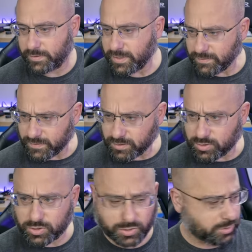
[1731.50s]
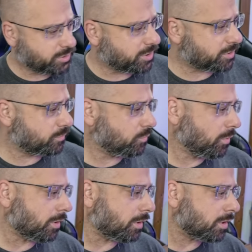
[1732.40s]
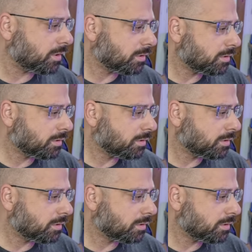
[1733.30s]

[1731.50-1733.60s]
think this should just work.